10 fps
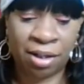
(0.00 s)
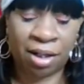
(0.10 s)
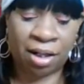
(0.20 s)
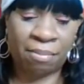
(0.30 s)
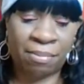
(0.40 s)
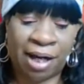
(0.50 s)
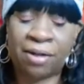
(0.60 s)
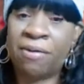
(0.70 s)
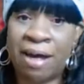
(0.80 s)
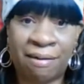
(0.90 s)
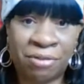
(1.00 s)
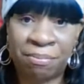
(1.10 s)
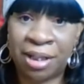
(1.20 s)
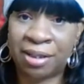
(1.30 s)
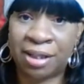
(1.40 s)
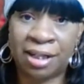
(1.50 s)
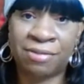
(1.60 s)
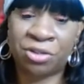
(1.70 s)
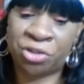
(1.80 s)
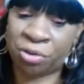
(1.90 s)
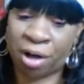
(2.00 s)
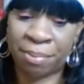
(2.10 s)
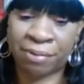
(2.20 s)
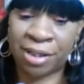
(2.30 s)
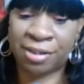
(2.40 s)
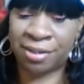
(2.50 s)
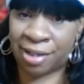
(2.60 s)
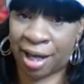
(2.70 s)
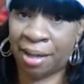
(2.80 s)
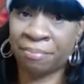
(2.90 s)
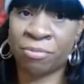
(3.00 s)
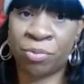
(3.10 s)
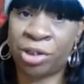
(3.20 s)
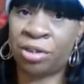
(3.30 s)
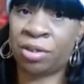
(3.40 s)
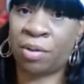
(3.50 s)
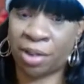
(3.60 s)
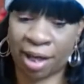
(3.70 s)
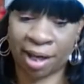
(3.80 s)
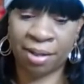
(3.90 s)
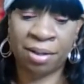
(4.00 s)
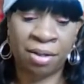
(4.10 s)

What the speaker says: I don't have the mint leaves and the strawberries today, which is okay,